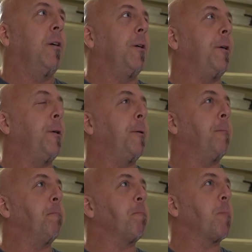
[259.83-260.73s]

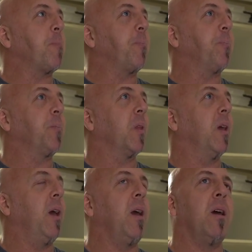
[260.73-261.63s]
And
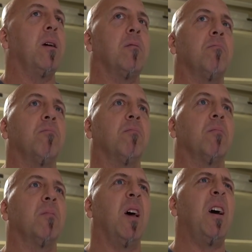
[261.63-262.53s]

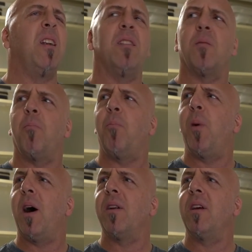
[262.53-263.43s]
that is
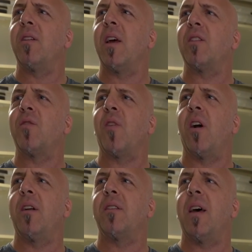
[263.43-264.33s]
about it as
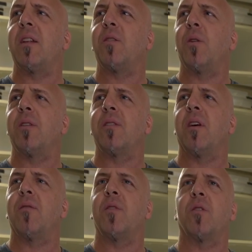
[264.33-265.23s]
far as that sort of
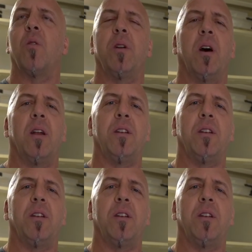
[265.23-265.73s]
stuff is going on.